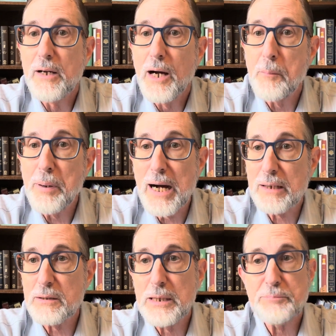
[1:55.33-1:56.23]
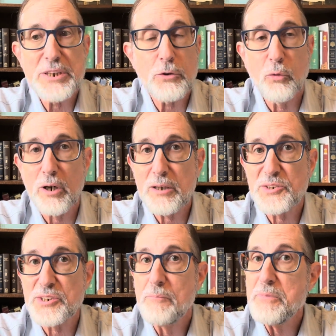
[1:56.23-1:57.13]
Apocalyptic
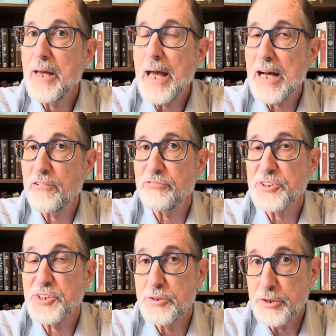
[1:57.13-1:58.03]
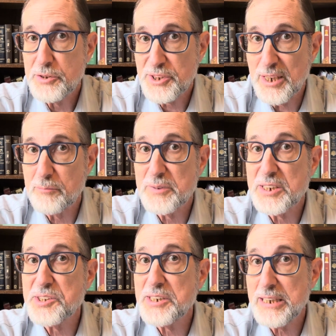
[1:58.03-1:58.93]
works have some
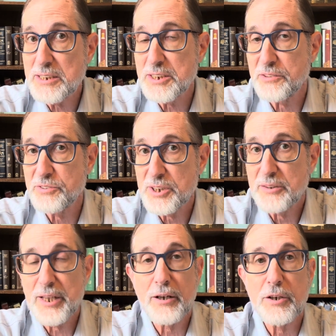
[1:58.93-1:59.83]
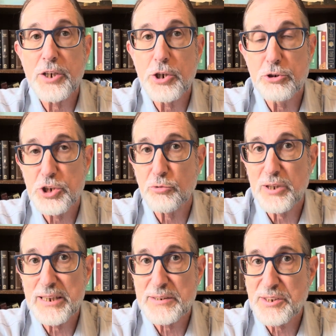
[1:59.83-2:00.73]
distinctives that are
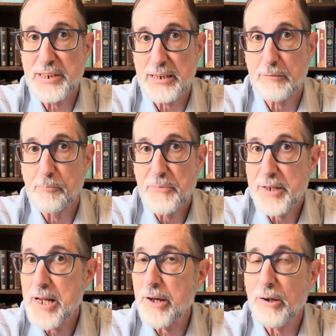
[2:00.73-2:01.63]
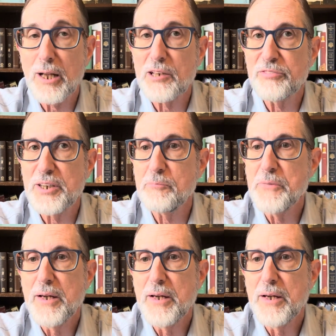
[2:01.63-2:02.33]
usually seen. Not all of them.